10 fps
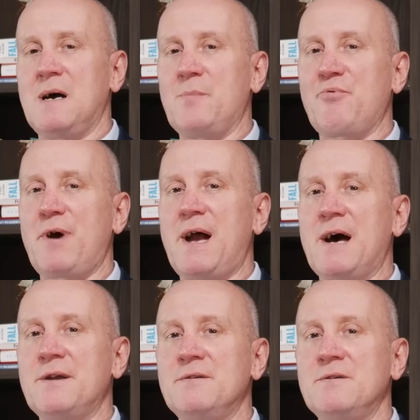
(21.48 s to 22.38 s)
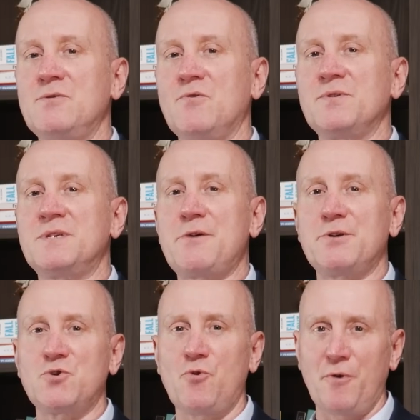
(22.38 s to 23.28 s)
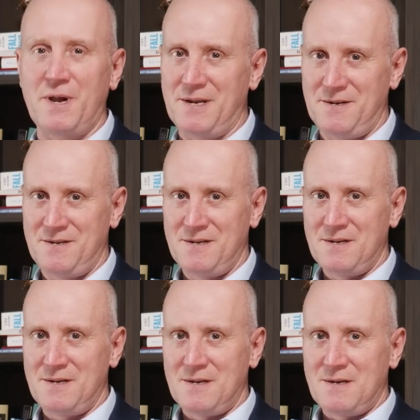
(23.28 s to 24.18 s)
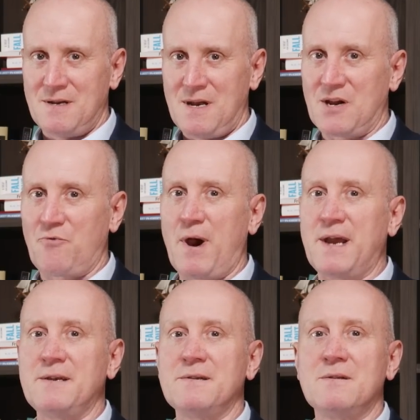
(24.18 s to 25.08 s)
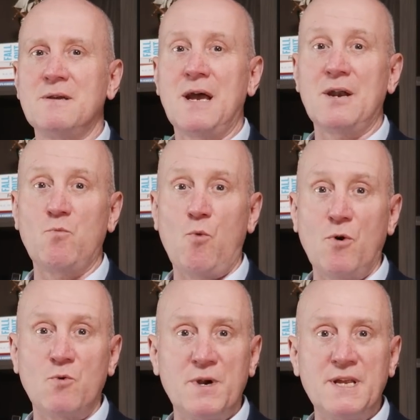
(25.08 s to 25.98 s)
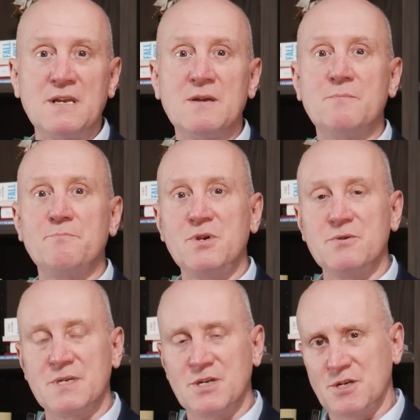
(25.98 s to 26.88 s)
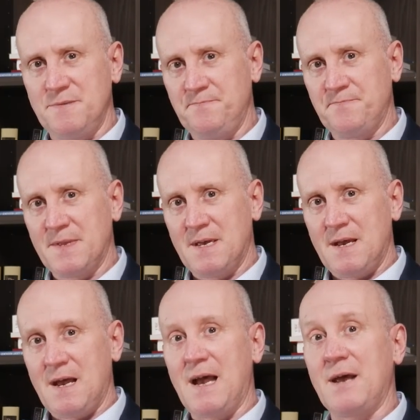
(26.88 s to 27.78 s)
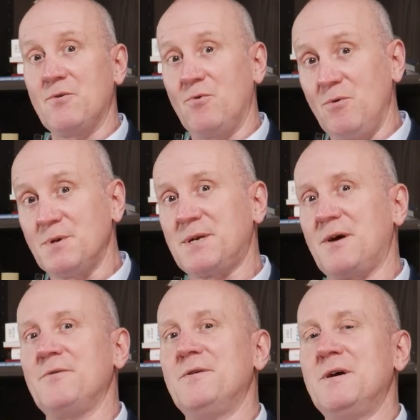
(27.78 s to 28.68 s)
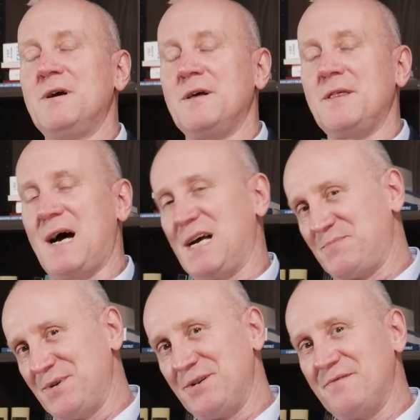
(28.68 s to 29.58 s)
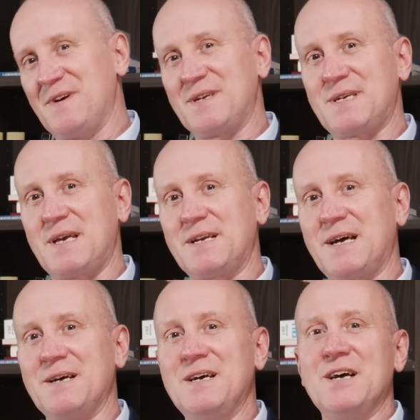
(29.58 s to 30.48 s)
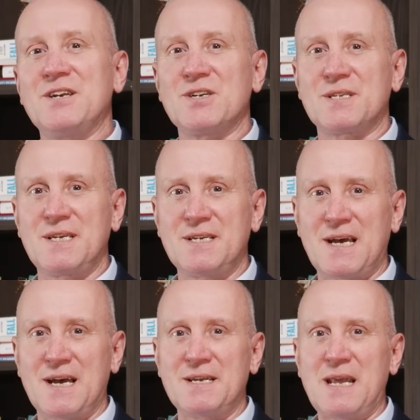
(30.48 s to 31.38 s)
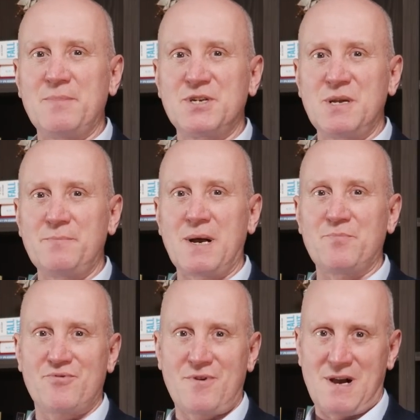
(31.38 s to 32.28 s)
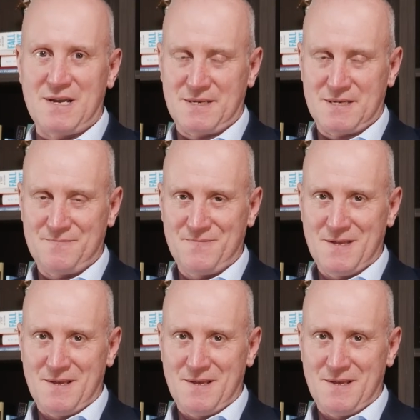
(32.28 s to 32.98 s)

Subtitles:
a proud Northern Territorian, a great and award-winning musician, and also the husband of Senator Jacinta Nampijinpa Price.